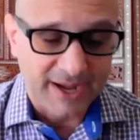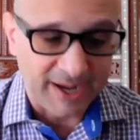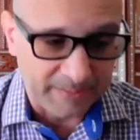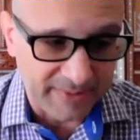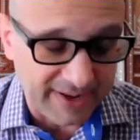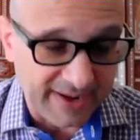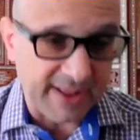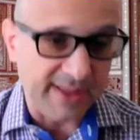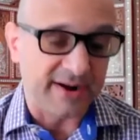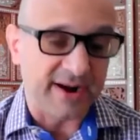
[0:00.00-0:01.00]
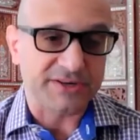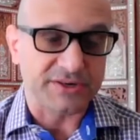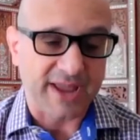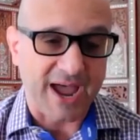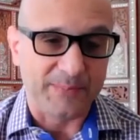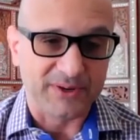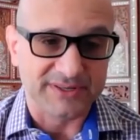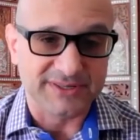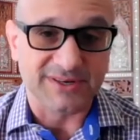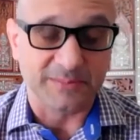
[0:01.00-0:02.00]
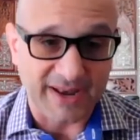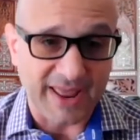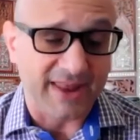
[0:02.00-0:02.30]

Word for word: um, in an international capitalist system, and,